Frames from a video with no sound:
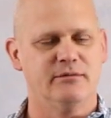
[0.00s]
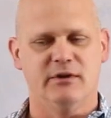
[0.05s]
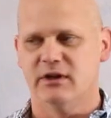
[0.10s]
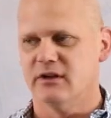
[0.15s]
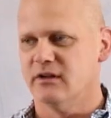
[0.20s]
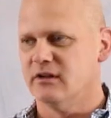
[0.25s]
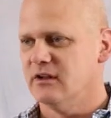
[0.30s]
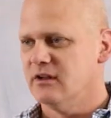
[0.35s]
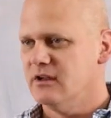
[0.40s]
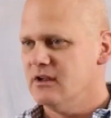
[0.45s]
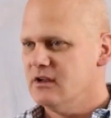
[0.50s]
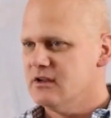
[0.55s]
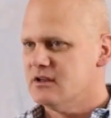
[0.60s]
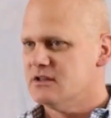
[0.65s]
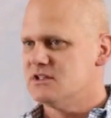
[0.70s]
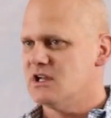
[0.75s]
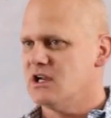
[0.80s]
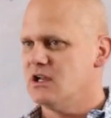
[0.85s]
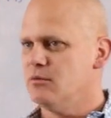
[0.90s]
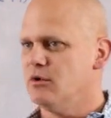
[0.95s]
But
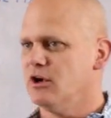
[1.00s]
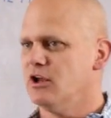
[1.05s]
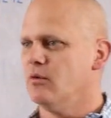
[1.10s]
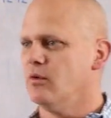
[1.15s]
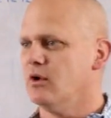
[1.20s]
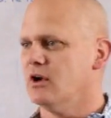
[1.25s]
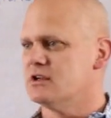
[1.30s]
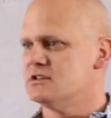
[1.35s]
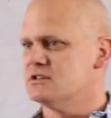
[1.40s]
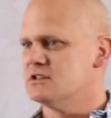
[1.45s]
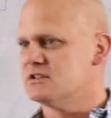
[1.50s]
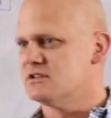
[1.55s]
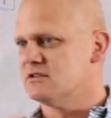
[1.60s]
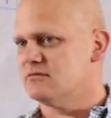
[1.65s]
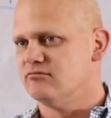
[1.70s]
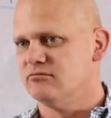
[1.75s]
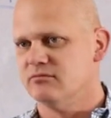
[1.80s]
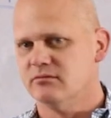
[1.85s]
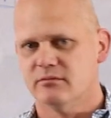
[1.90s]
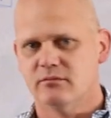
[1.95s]
does anybody want to just
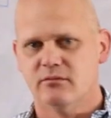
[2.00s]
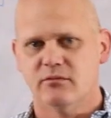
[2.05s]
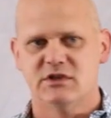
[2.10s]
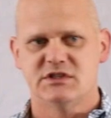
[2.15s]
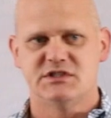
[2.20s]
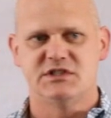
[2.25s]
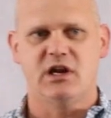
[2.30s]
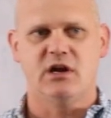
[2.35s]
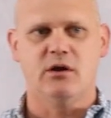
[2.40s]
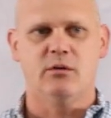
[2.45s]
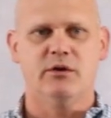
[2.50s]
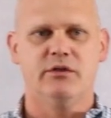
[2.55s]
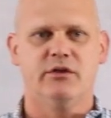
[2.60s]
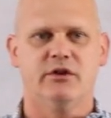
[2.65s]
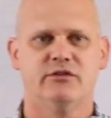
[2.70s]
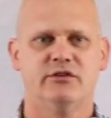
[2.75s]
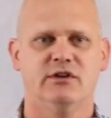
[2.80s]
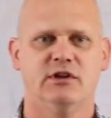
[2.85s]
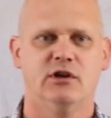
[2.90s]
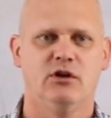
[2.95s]
share with
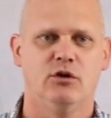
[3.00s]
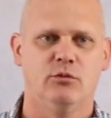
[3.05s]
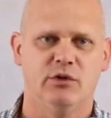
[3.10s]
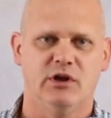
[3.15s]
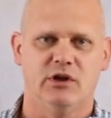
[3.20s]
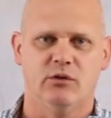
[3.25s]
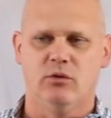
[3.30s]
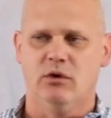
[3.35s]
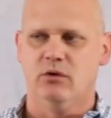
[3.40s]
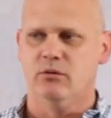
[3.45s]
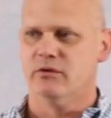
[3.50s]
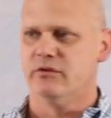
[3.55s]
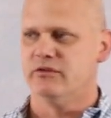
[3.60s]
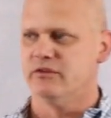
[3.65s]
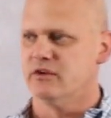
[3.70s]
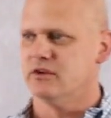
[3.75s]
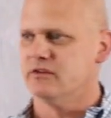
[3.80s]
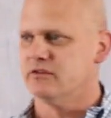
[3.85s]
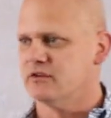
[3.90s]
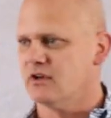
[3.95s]
us a little bit? What was
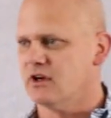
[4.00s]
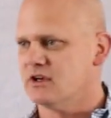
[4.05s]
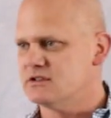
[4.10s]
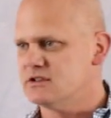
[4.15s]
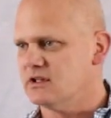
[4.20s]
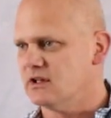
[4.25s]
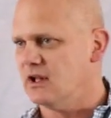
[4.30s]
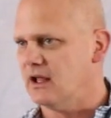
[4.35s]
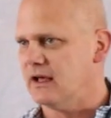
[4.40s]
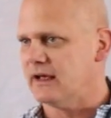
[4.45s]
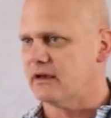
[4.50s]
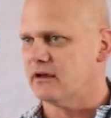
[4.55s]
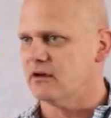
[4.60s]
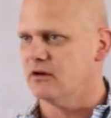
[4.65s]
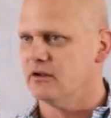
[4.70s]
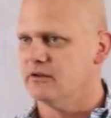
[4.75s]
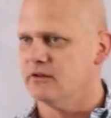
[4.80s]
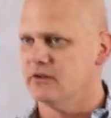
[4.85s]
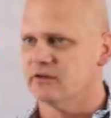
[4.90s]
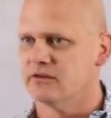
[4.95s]
the discussion like
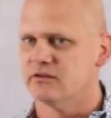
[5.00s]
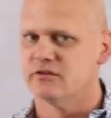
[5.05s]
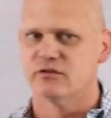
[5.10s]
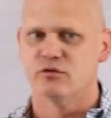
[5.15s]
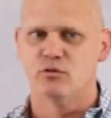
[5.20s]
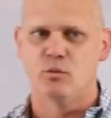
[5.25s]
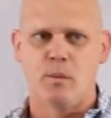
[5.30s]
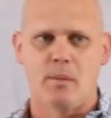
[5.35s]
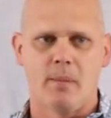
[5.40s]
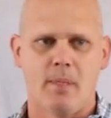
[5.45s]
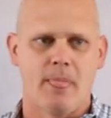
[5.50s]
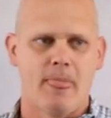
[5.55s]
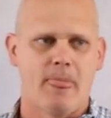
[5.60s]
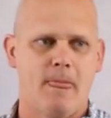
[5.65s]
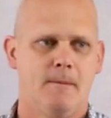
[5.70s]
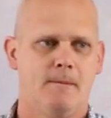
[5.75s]
on this?